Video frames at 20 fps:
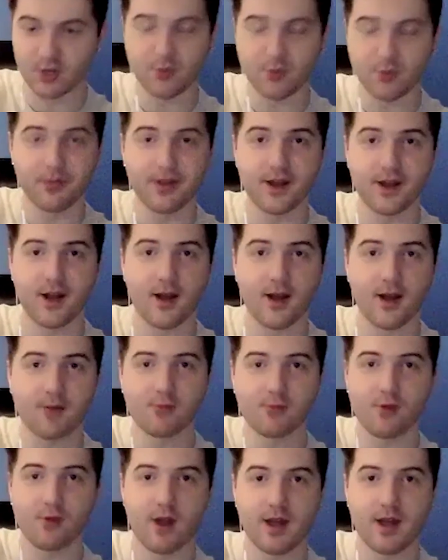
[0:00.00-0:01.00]
it up,
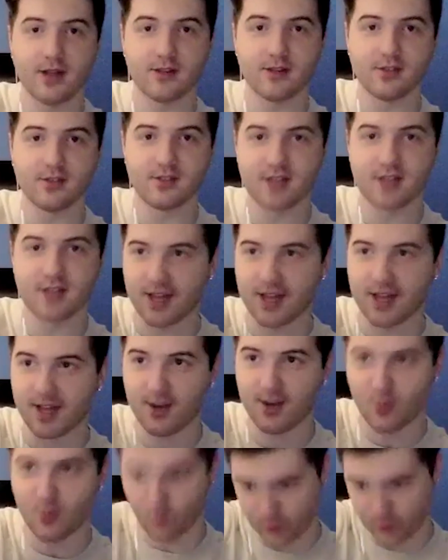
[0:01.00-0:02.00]
right? You take it
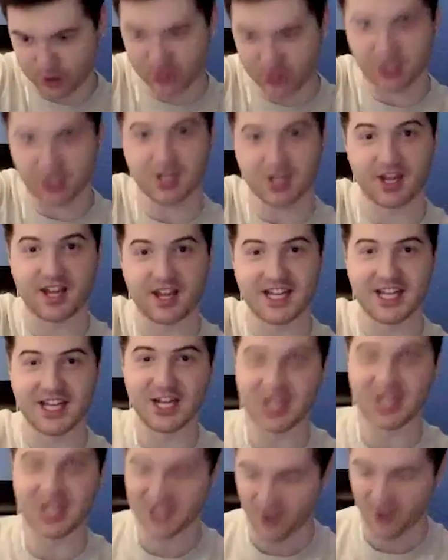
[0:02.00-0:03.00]
and you
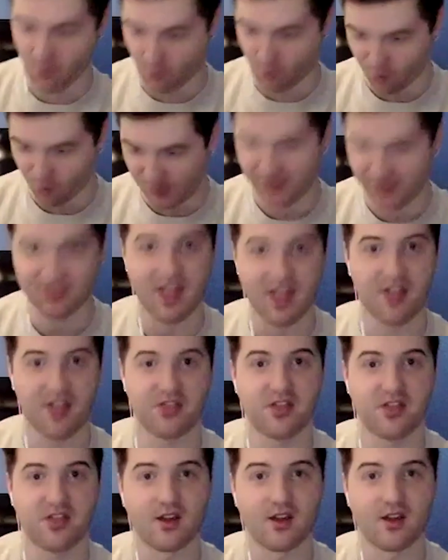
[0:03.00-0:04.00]
didn't know what that
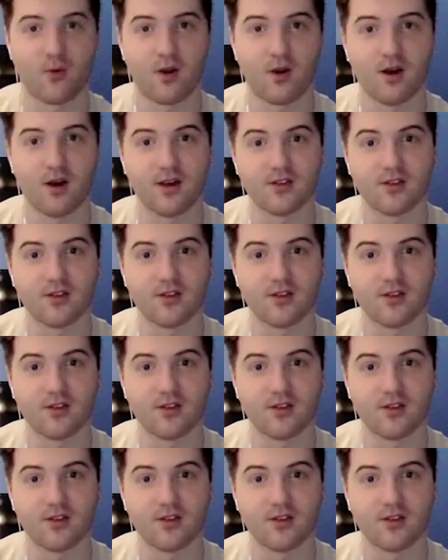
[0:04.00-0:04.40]
thing was.